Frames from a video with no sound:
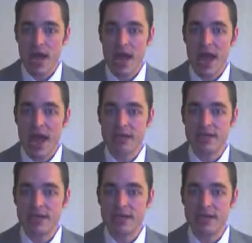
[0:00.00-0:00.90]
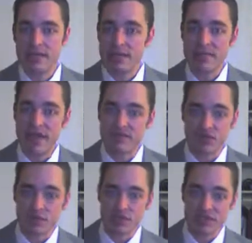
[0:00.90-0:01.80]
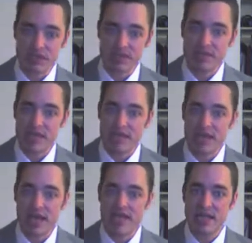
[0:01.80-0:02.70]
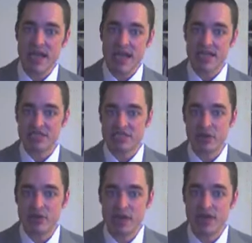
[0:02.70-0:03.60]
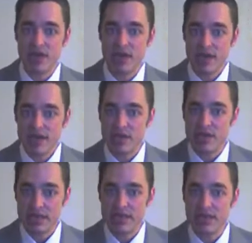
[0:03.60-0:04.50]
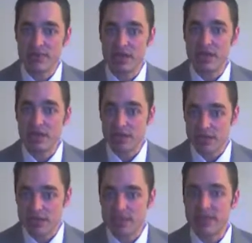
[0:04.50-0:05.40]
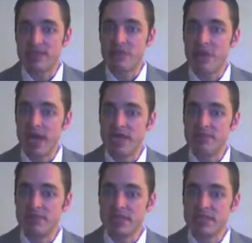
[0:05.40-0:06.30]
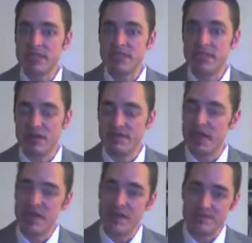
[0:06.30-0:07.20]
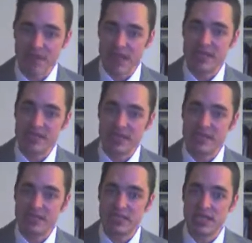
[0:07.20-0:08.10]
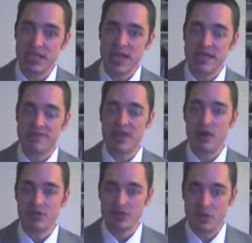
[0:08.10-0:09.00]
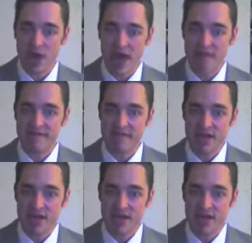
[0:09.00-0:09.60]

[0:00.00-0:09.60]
and, they may have trouble sleeping at night, and so they end up getting hooked on benzodiazepines. If they have that manic tendency, they may also have,